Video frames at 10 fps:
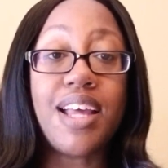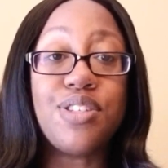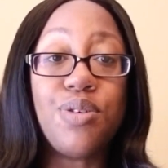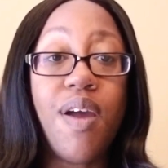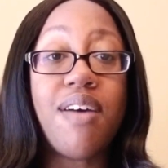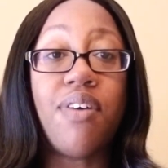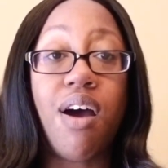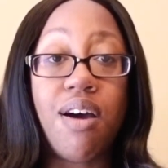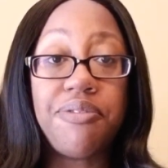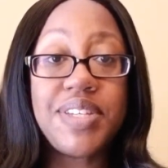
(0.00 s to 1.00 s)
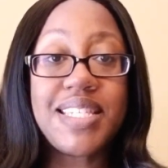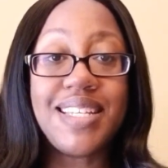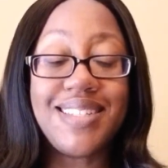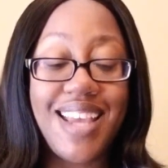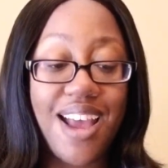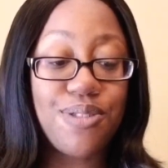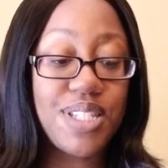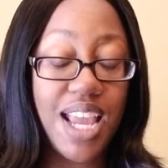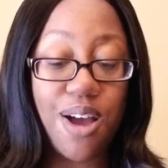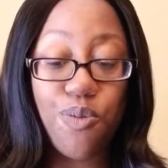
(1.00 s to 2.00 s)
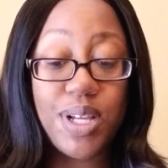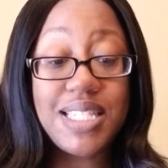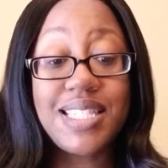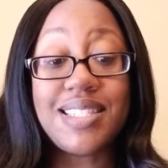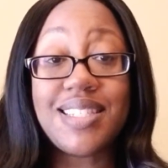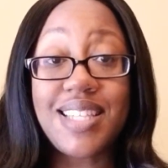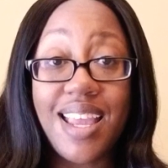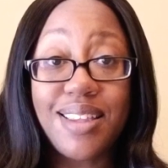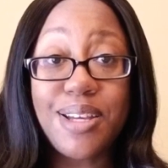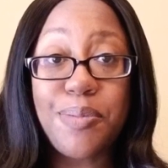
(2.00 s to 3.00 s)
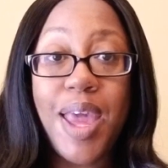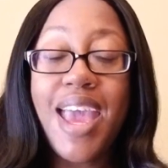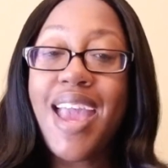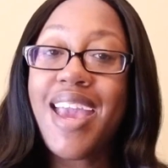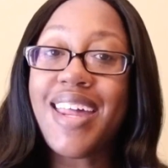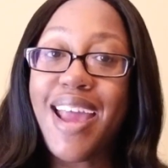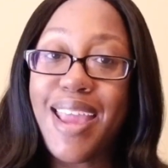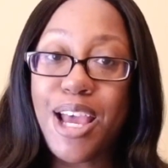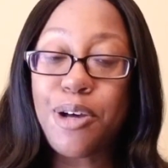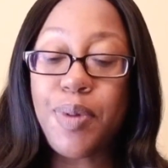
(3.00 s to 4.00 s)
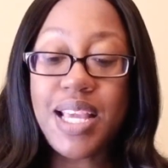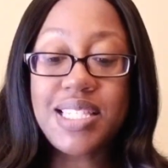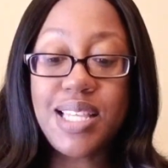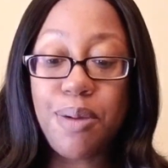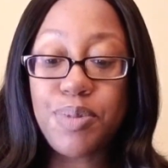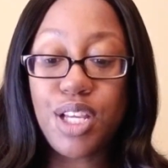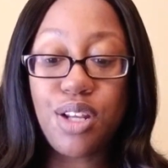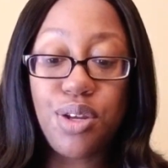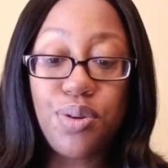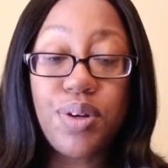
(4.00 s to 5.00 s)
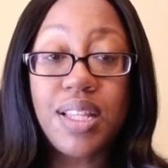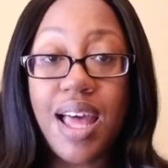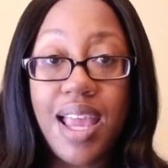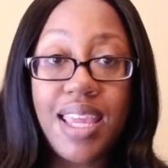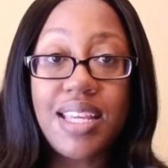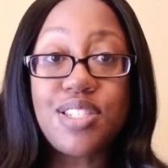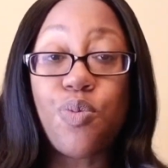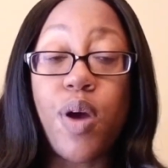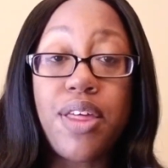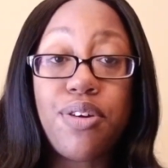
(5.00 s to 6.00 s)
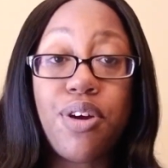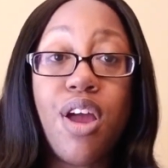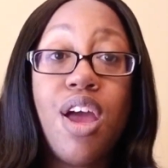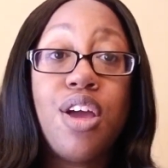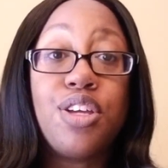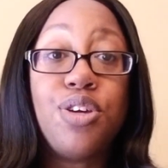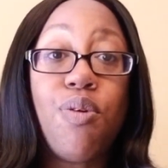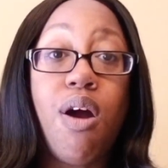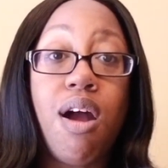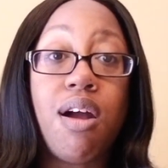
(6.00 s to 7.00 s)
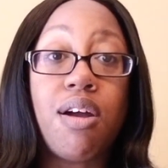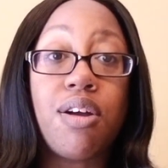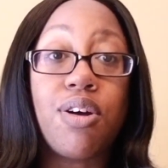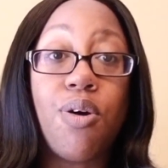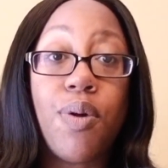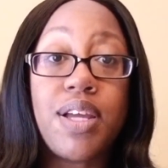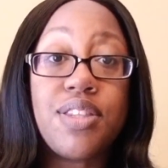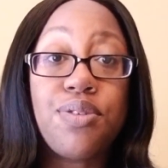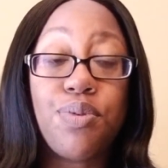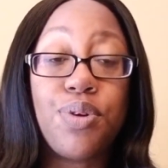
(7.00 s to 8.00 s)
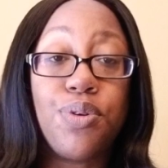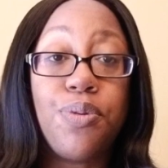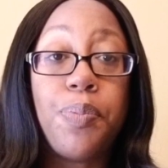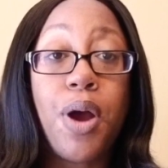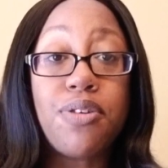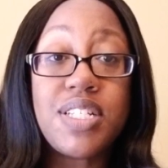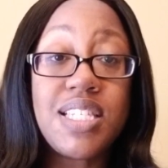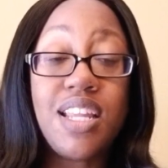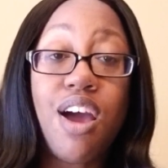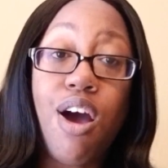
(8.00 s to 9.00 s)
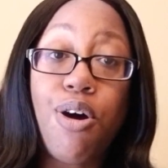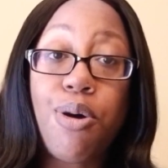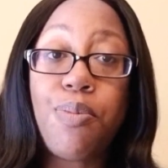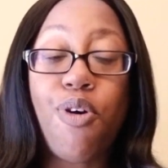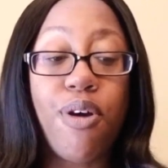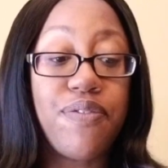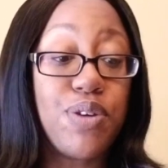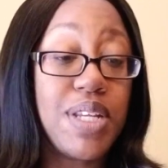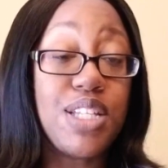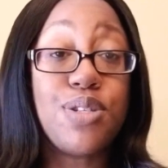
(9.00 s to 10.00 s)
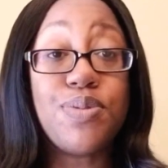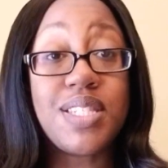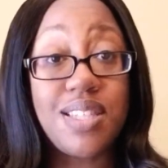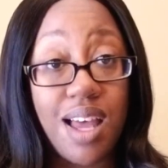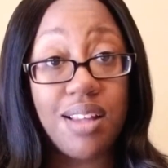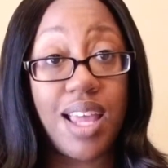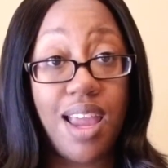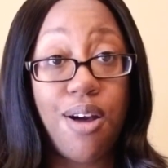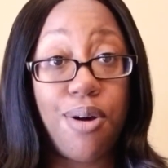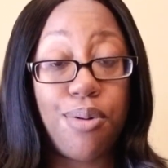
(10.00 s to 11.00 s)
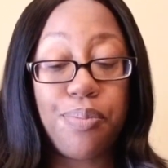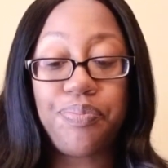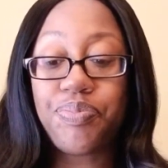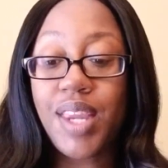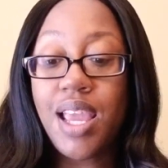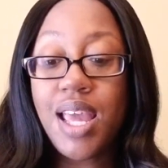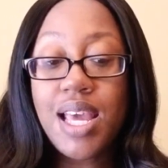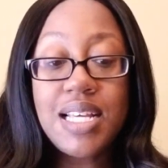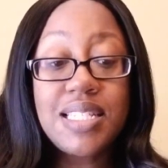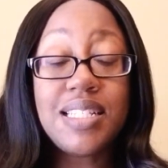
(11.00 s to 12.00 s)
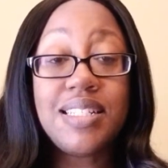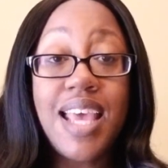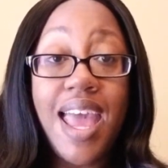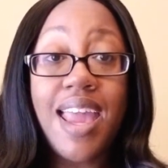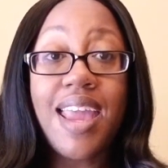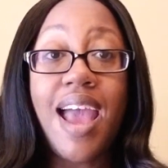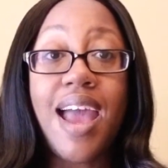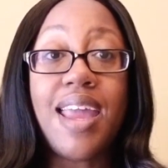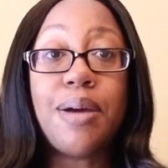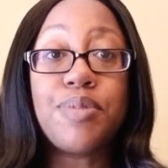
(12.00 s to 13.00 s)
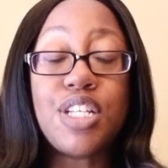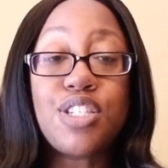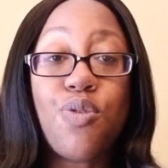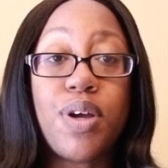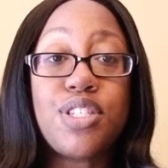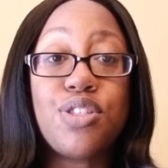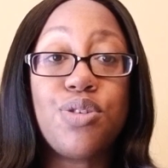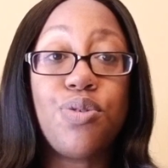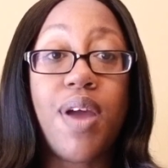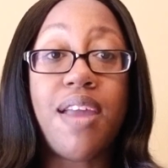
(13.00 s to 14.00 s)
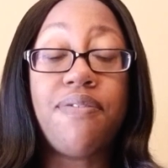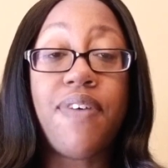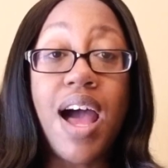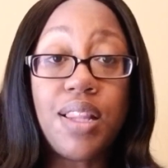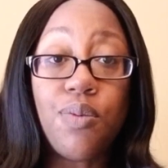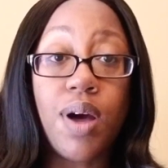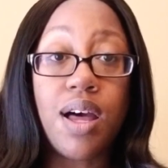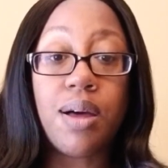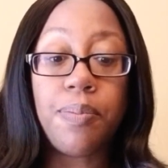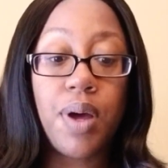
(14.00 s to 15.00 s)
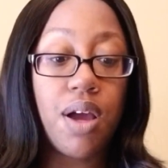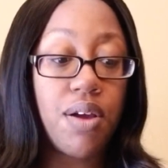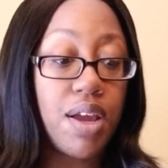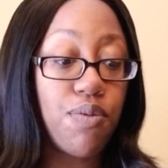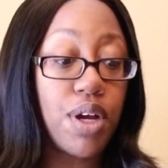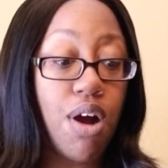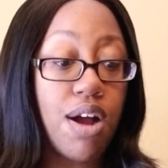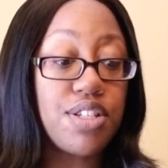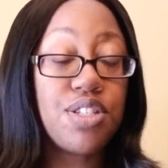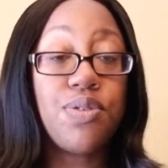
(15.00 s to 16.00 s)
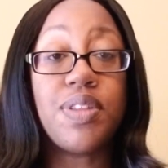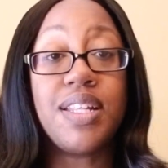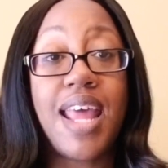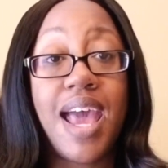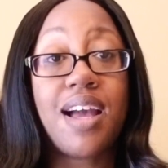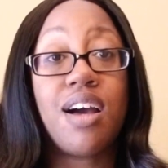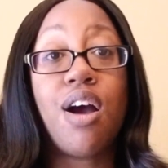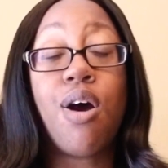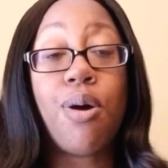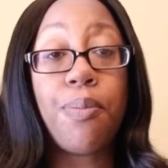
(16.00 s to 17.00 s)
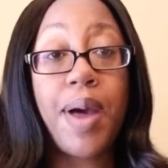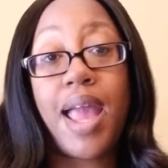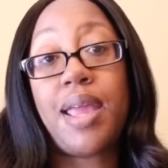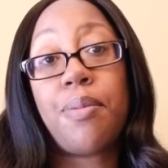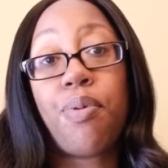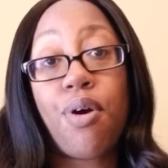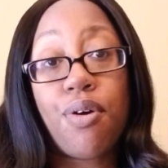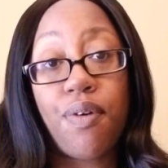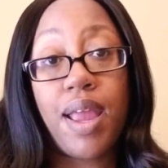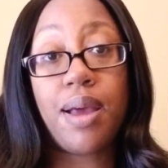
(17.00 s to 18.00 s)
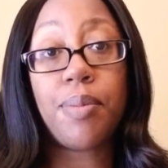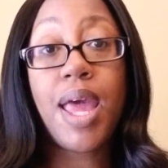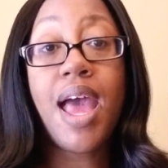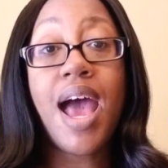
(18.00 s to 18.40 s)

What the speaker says: I do have an office in downtown Winston-Salem, and I am accepting new clients, whether you are going through purchasing a home or if you need to sell a home. Today, I am just going to do a follow-up in regards to the Naca home buying program.